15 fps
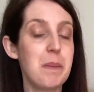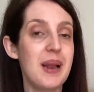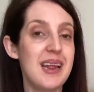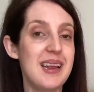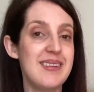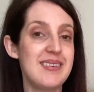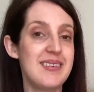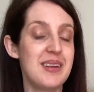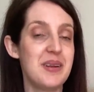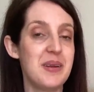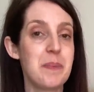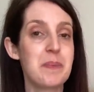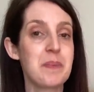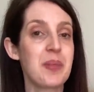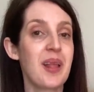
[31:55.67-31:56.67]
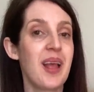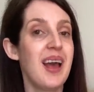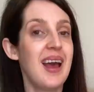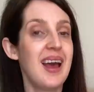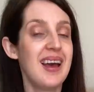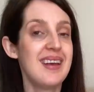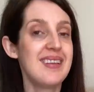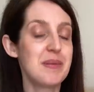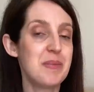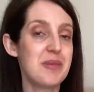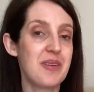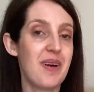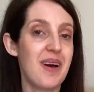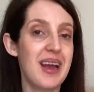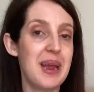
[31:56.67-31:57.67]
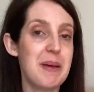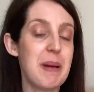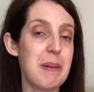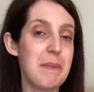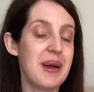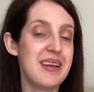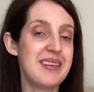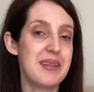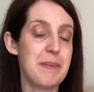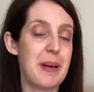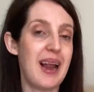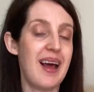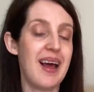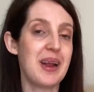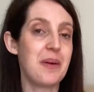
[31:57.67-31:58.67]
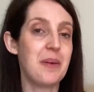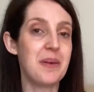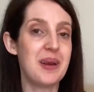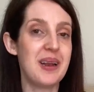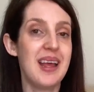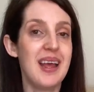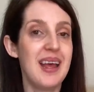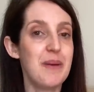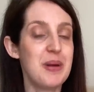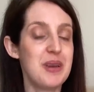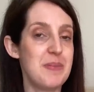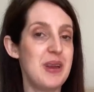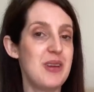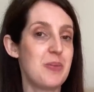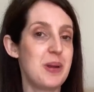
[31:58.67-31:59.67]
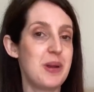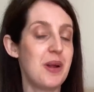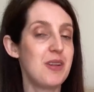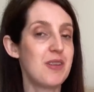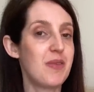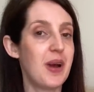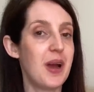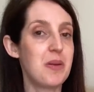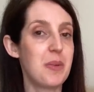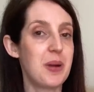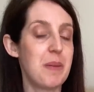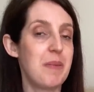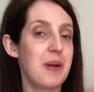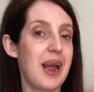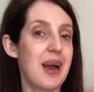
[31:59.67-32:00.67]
Please do subscribe and press the bell icon which means you'll be notified when I bring